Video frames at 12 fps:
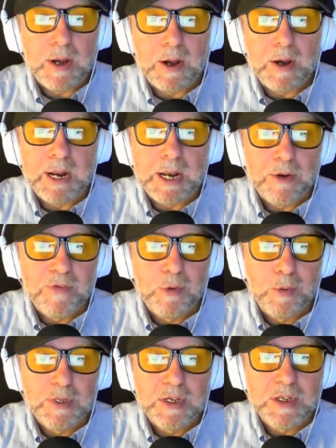I look
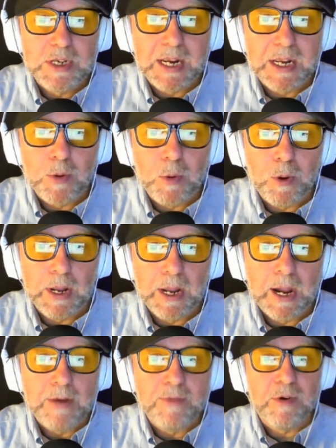forward to seeing you all
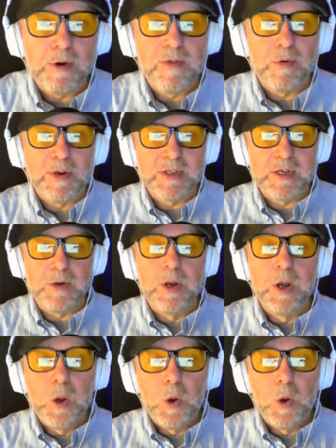again very, very soon.